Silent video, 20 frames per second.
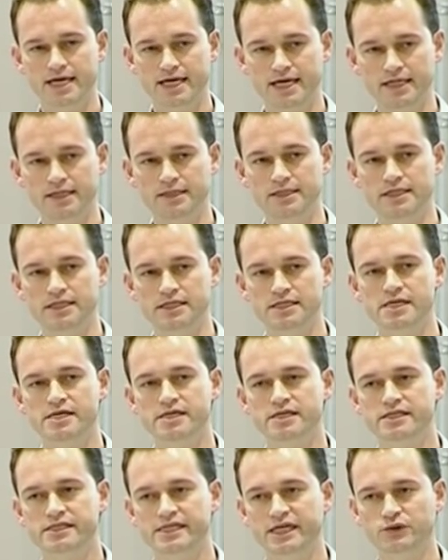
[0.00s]
in these
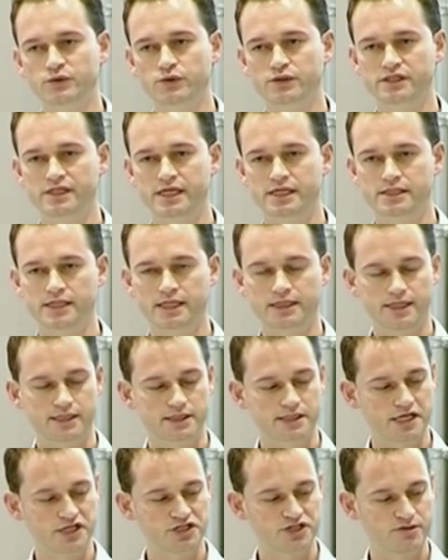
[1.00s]
central
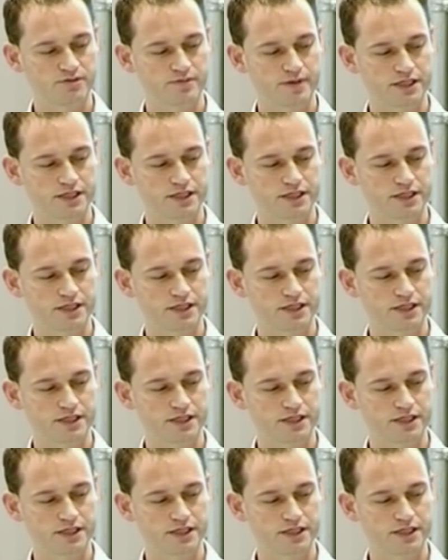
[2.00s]
sensitization